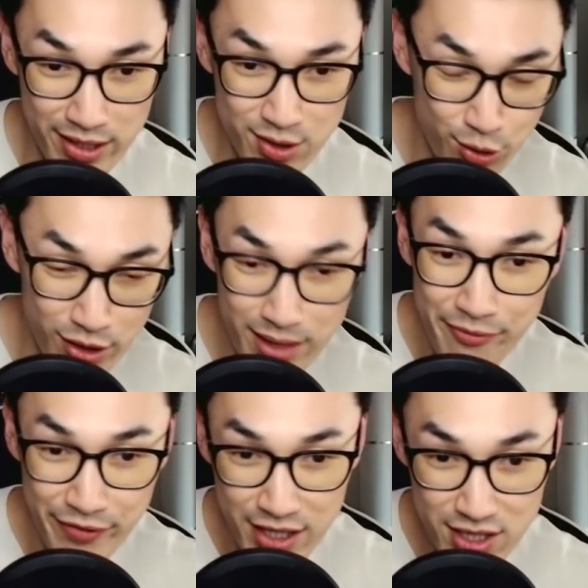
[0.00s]
So you let them
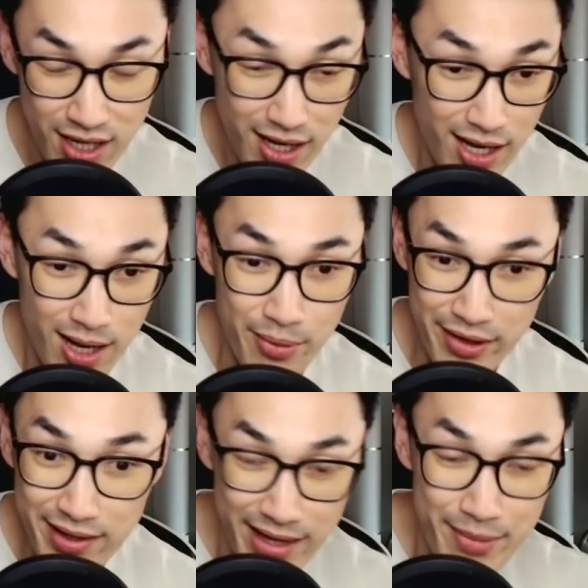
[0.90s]
finish, but
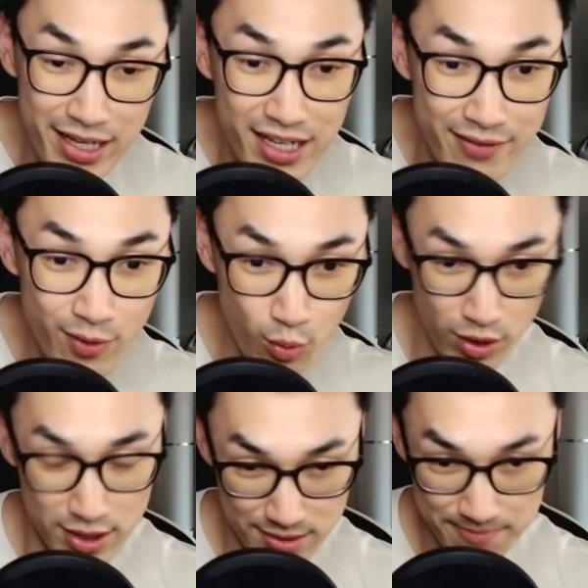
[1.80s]
then they make it even
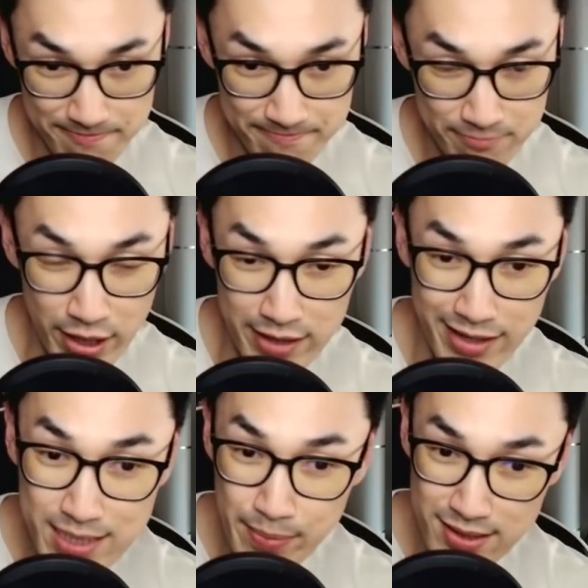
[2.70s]
worse, right?
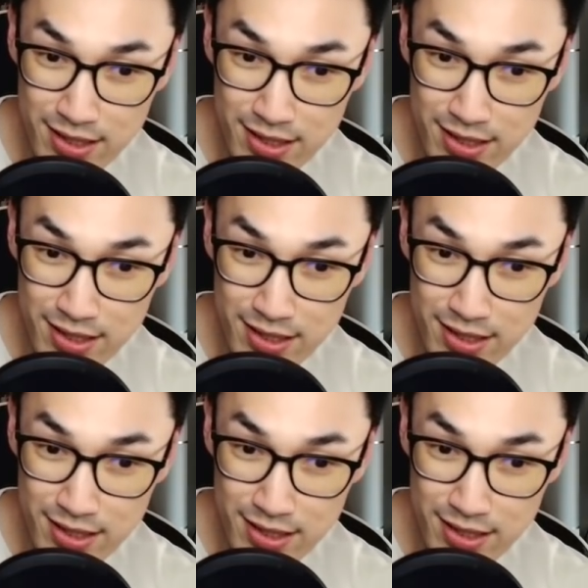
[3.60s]
That's basically